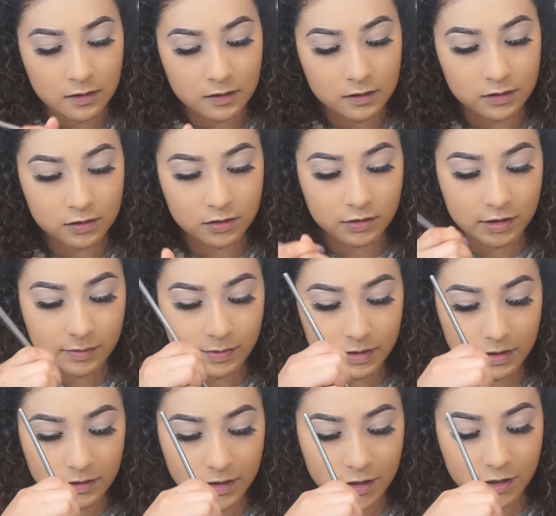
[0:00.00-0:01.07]
scrape it
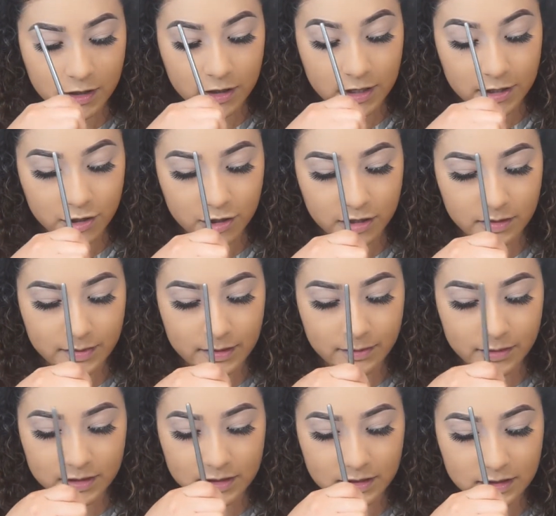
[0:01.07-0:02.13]
out. And you're going to be able to
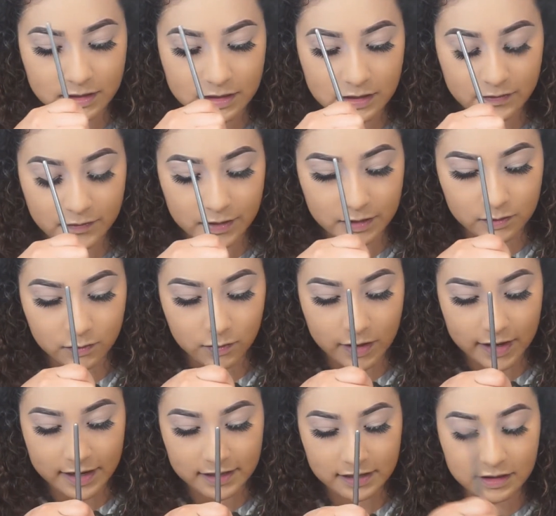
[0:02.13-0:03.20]
see the difference why
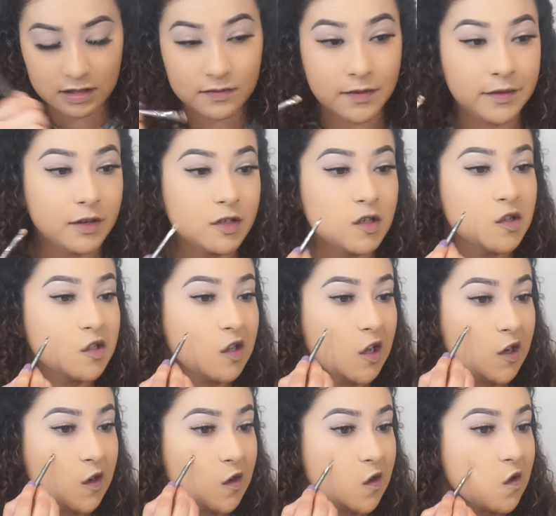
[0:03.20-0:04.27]
I say this foundation is
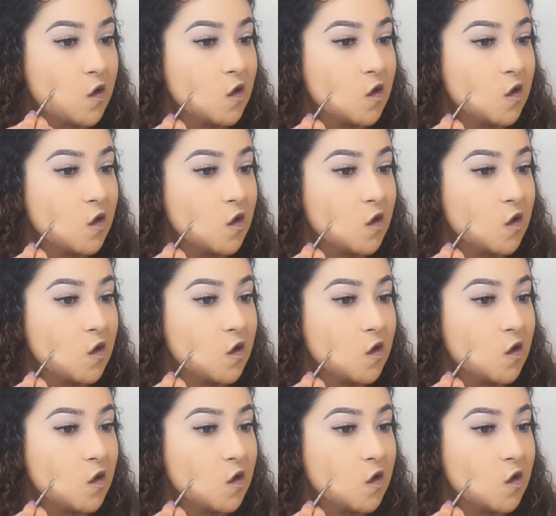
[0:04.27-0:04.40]
lighter.